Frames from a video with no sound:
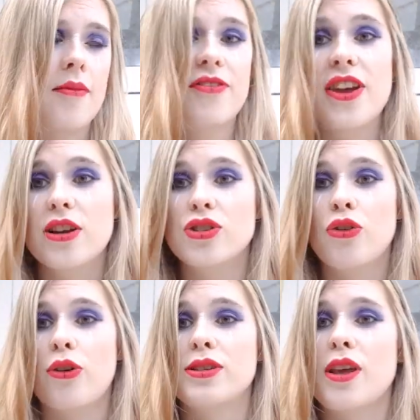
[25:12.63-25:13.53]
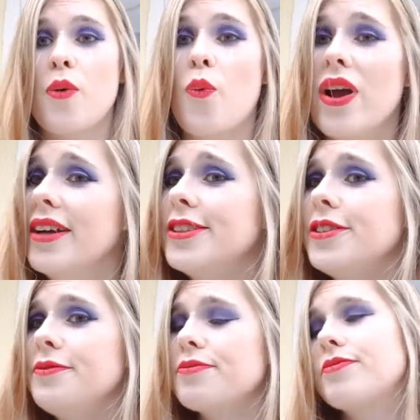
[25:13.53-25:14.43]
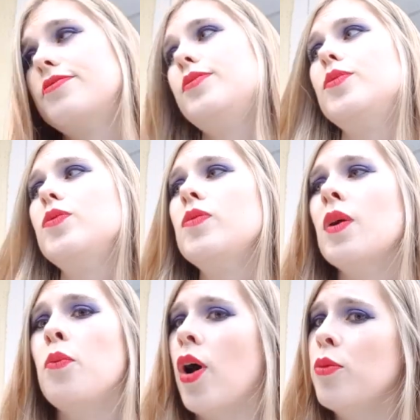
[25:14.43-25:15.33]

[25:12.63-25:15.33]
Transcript: Fingers crossed I will, but